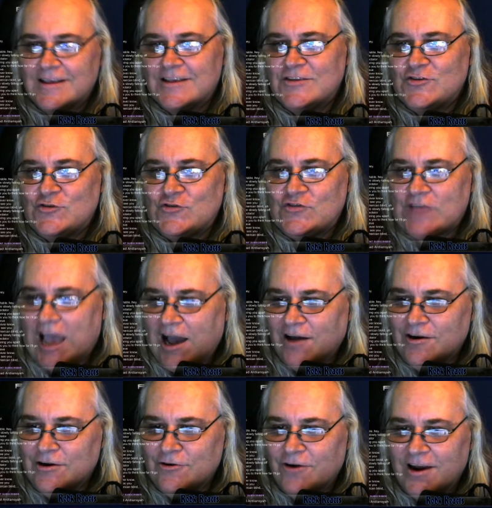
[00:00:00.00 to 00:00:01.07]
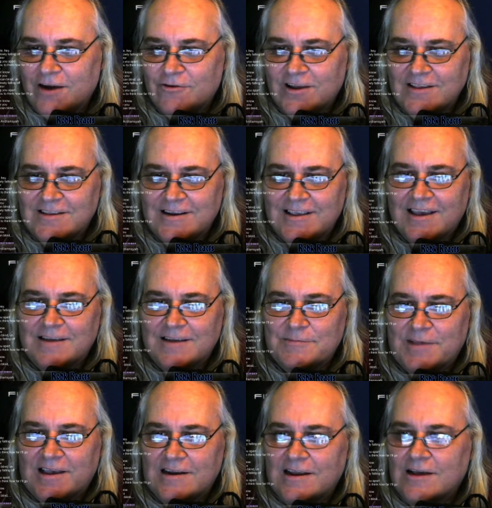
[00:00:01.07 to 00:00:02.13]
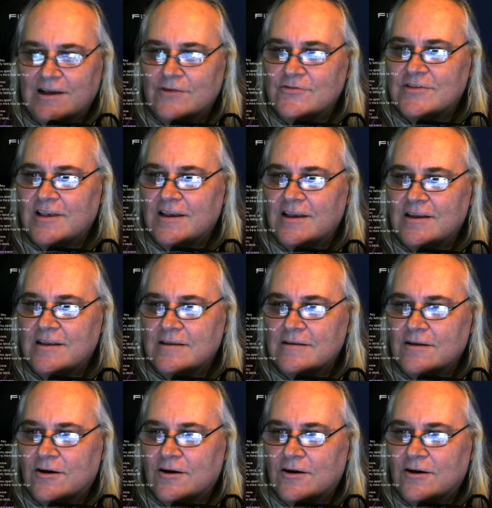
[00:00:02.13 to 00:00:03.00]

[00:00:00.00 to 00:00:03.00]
Sounding great right to the end, man. Outstanding.